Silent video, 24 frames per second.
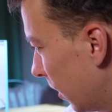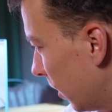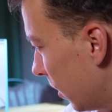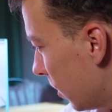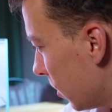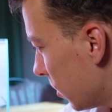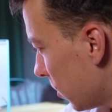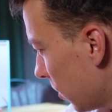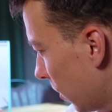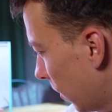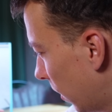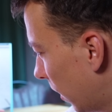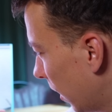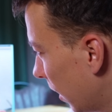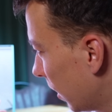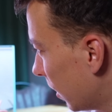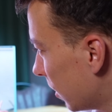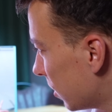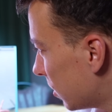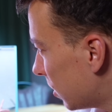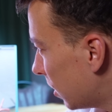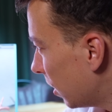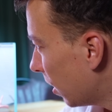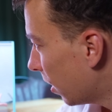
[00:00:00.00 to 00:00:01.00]
So I think
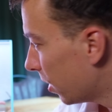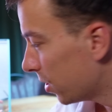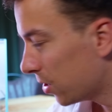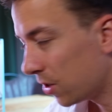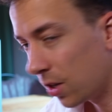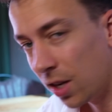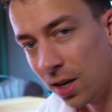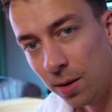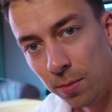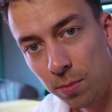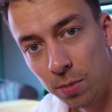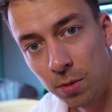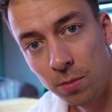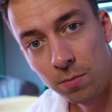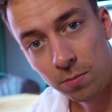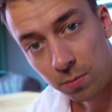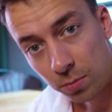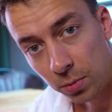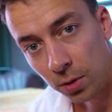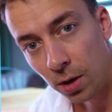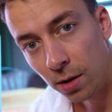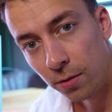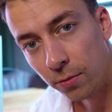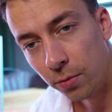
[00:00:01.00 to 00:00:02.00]
that's the hardscape
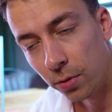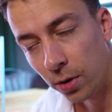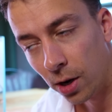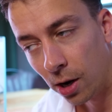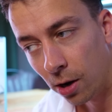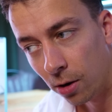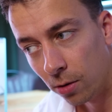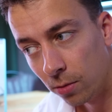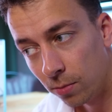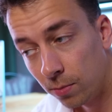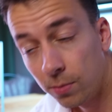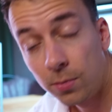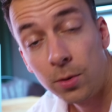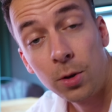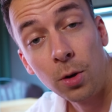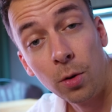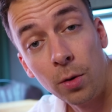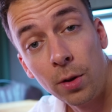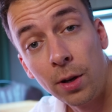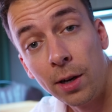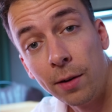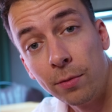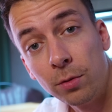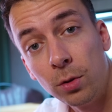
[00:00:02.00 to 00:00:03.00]
done for now. The only
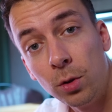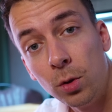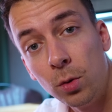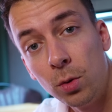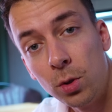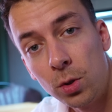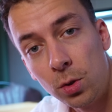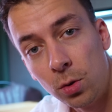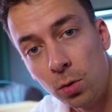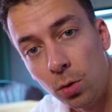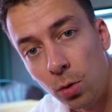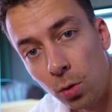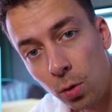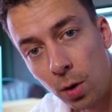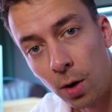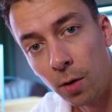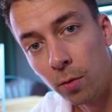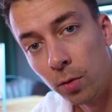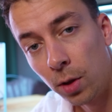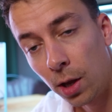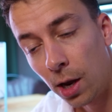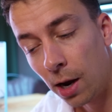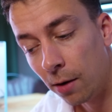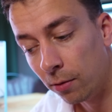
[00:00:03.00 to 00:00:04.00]
thing I have to do is to
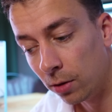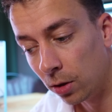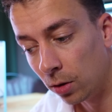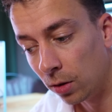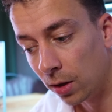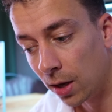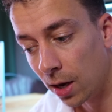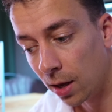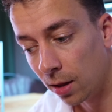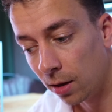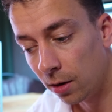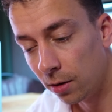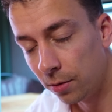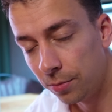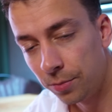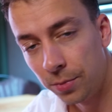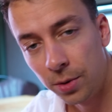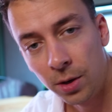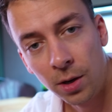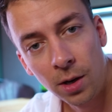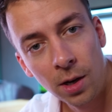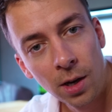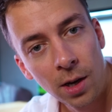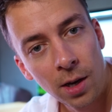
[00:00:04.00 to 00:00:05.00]
glue everything together,
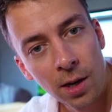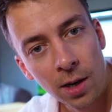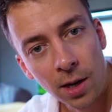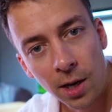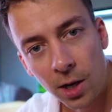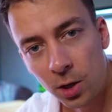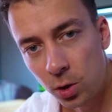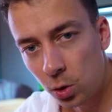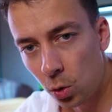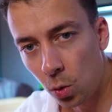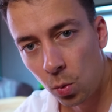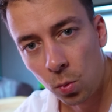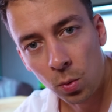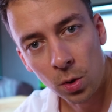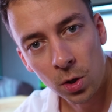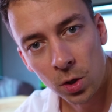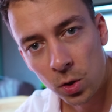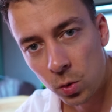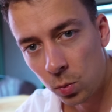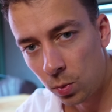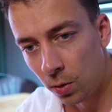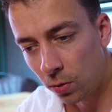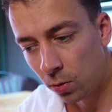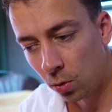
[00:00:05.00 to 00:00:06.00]
as
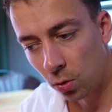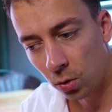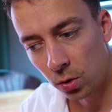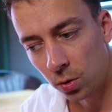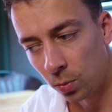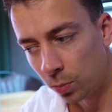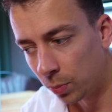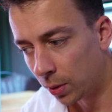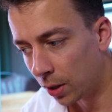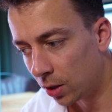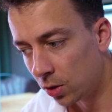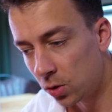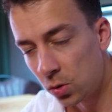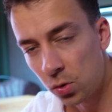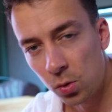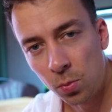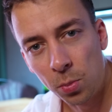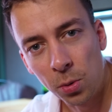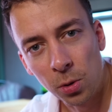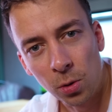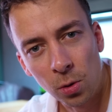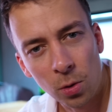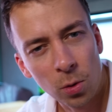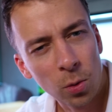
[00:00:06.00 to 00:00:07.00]
always with cotton pads,
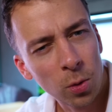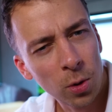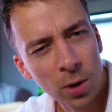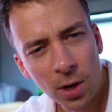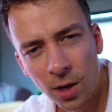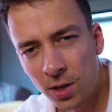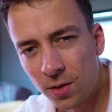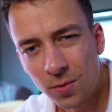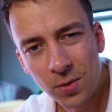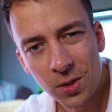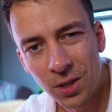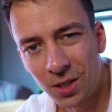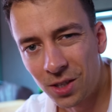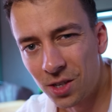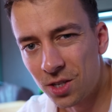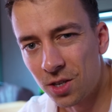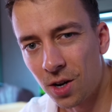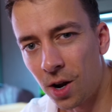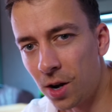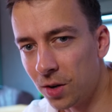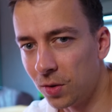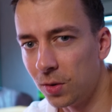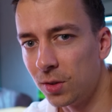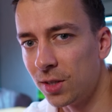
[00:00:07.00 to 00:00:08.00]
super glue. You guys have seen this
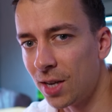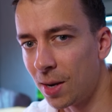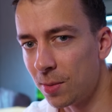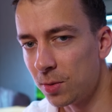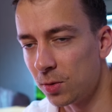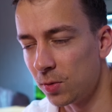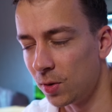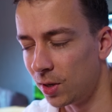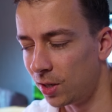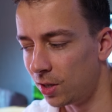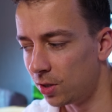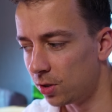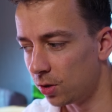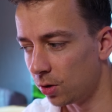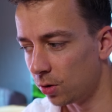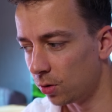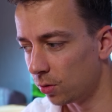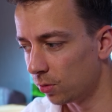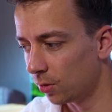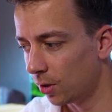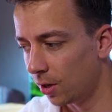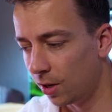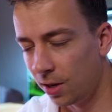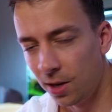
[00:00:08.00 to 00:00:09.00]
100 times already,
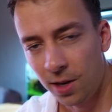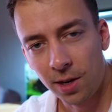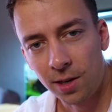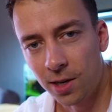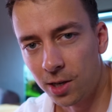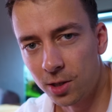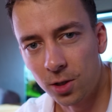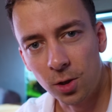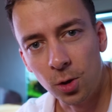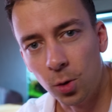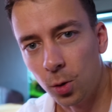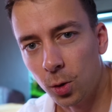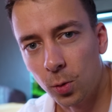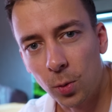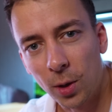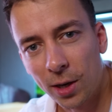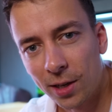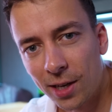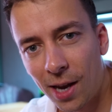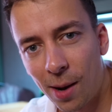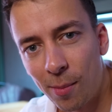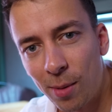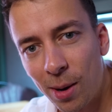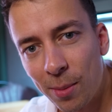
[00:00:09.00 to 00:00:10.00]
so let's just do a quick
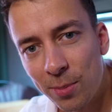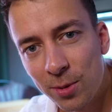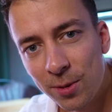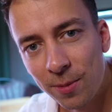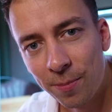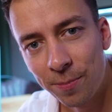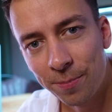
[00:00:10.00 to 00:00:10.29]
time lapse.